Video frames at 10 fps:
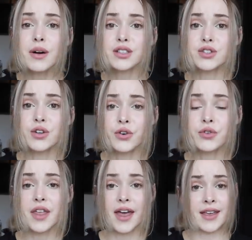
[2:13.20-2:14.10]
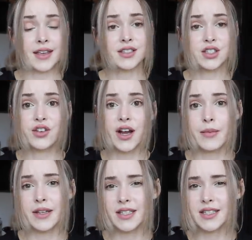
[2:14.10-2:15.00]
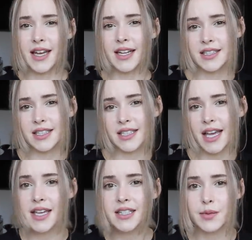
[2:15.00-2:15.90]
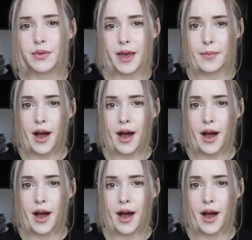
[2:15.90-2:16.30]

much so that Instagram has decided to take some of that